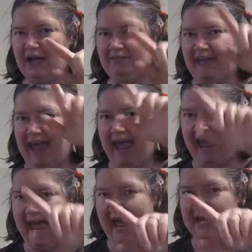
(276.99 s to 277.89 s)
of the
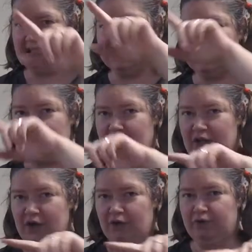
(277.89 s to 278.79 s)
hand
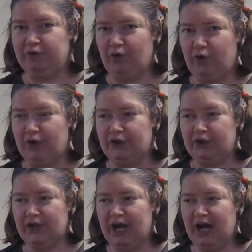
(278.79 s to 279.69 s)
for you
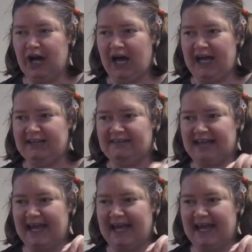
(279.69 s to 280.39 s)
guys.